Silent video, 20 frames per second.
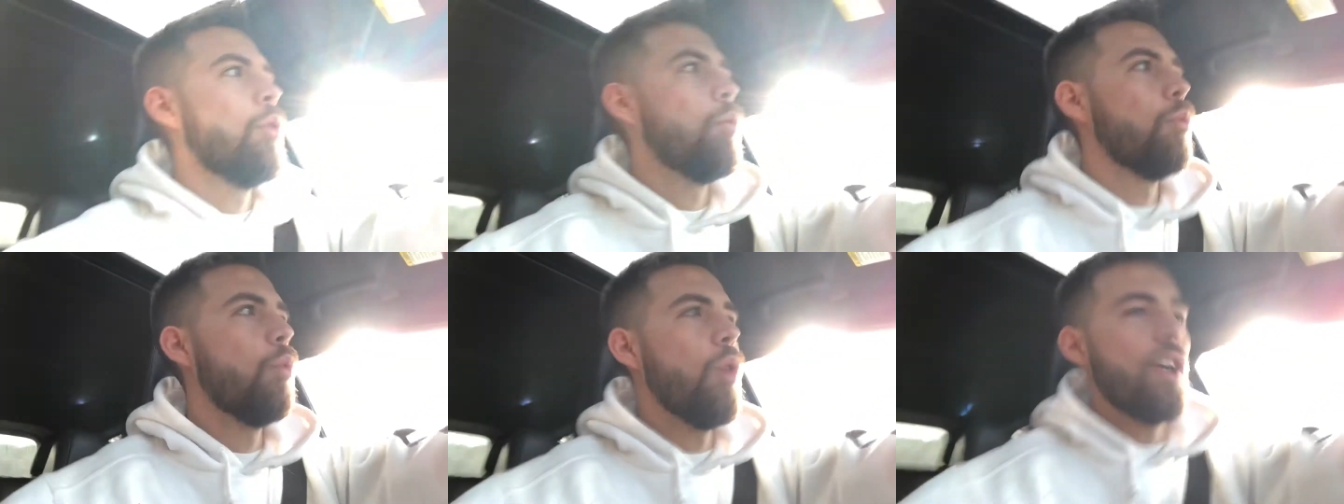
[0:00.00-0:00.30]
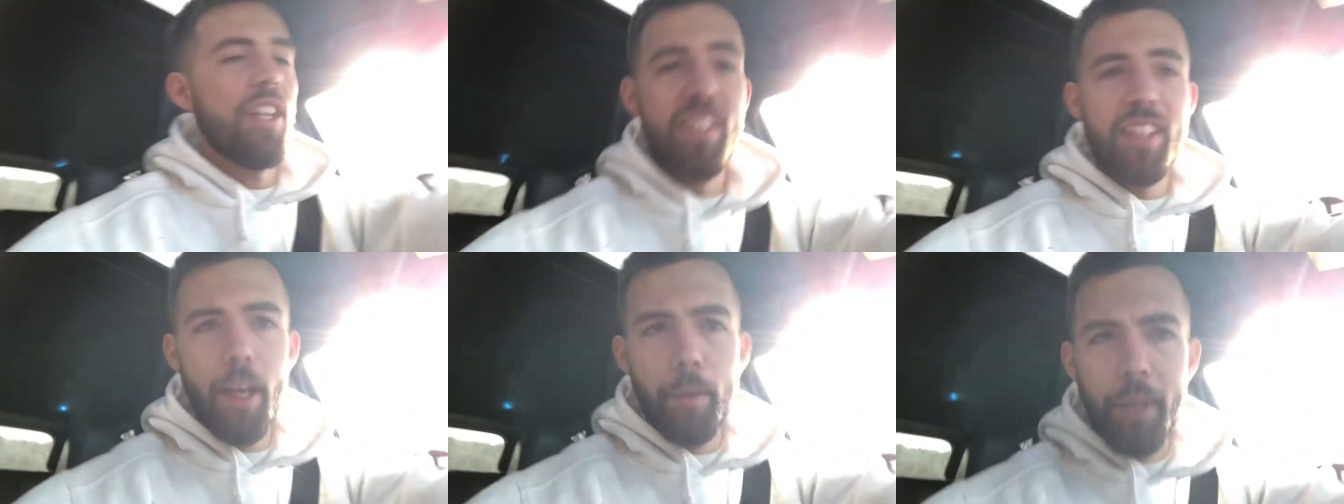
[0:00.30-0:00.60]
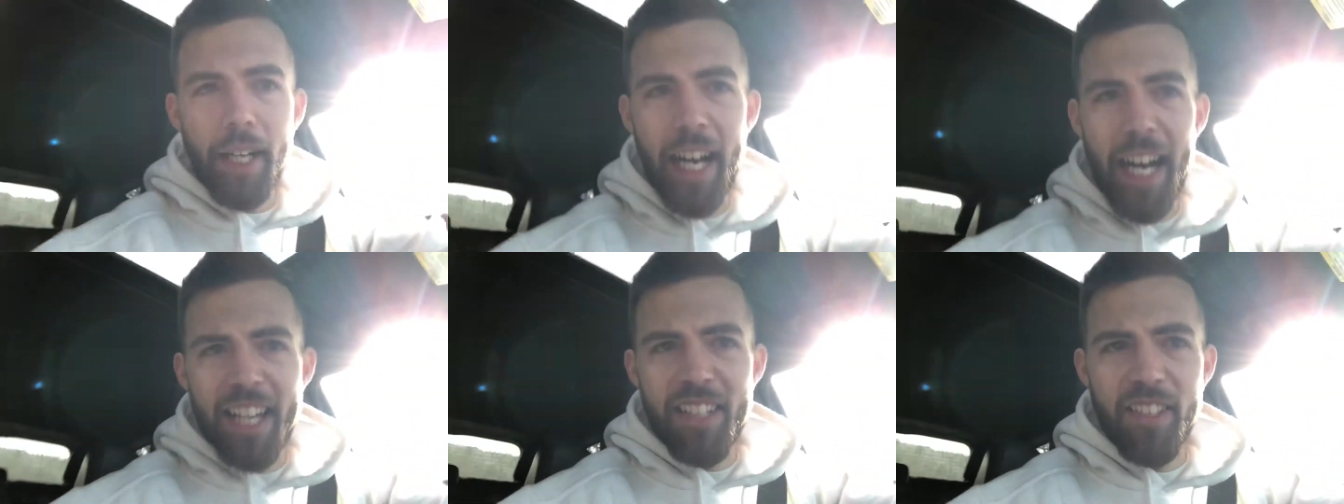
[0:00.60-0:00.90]
What's up
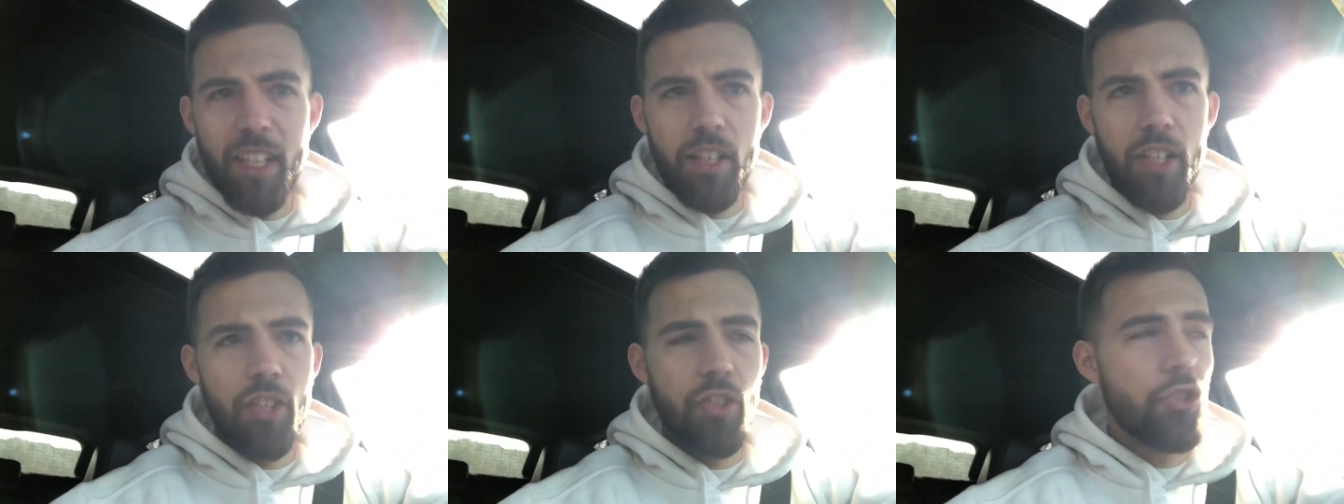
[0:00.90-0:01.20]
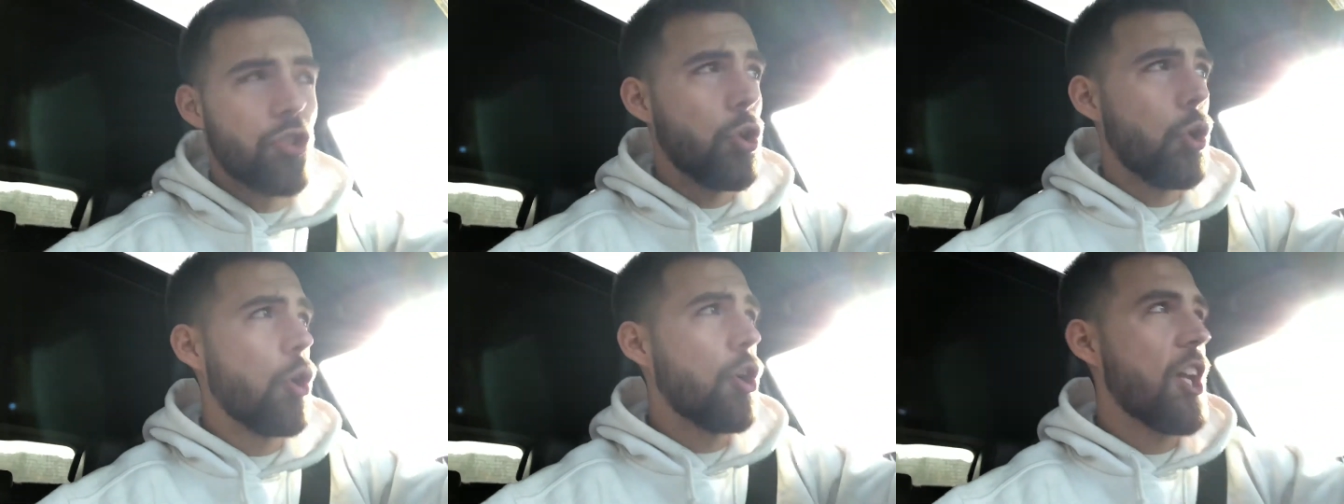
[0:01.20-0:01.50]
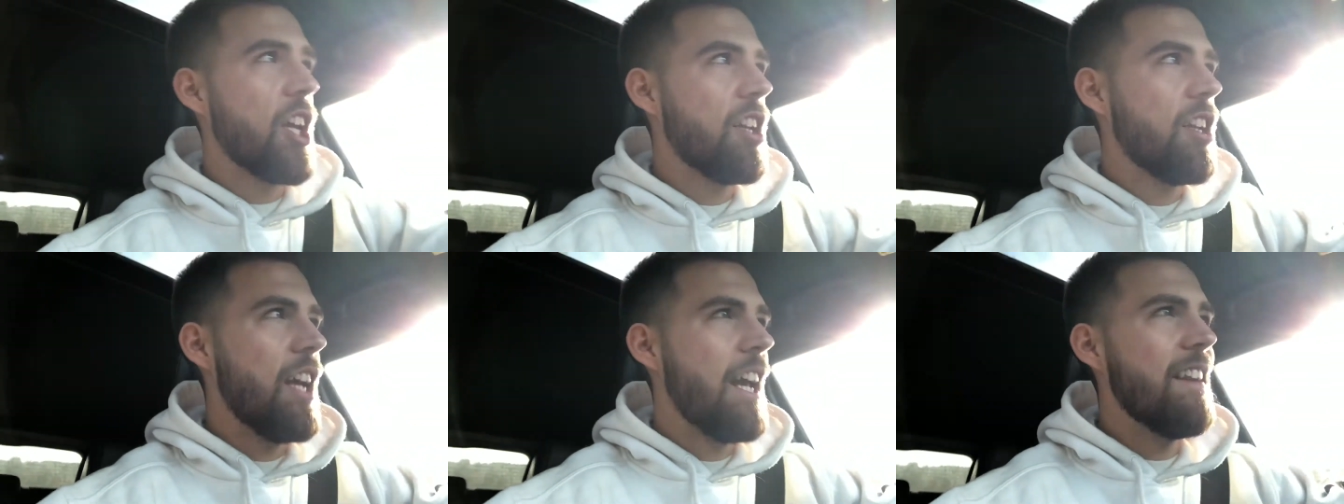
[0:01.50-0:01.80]
guys, this is
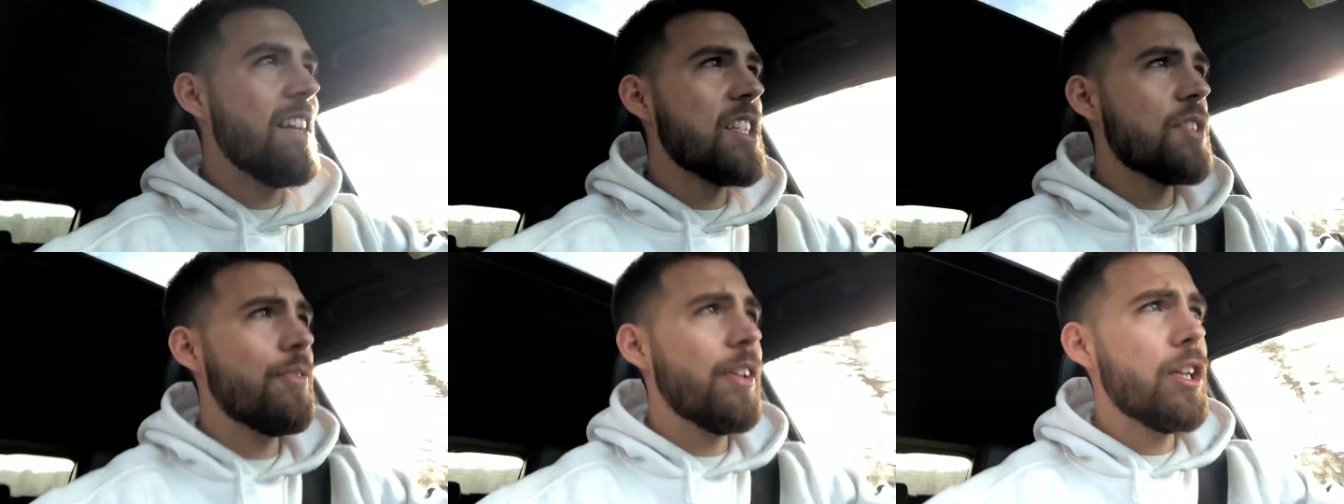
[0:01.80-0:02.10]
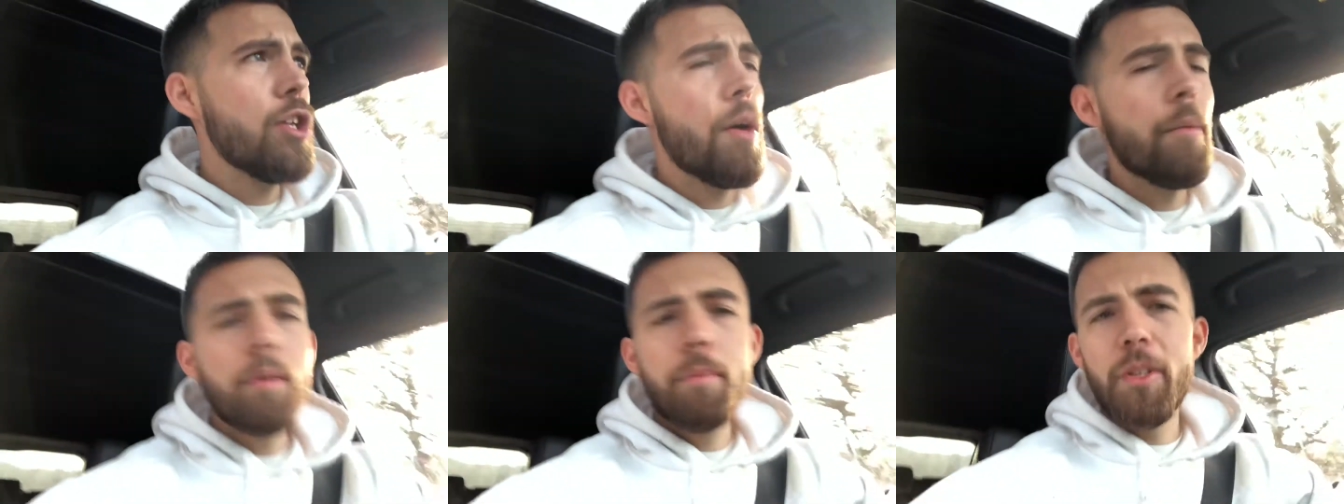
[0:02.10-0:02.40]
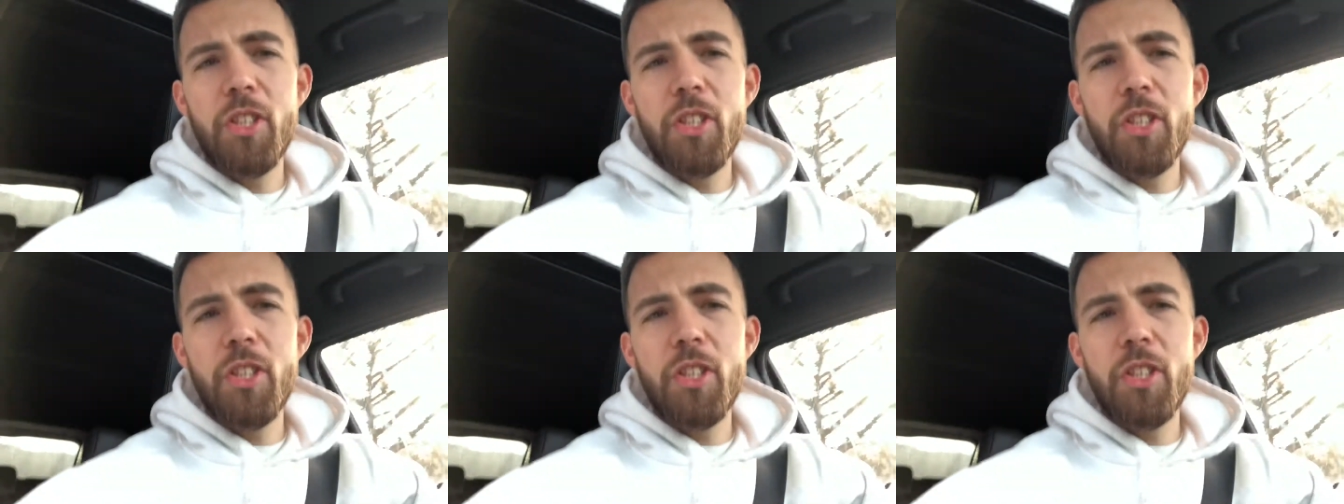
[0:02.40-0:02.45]
Jordan. In this video, I'm gonna be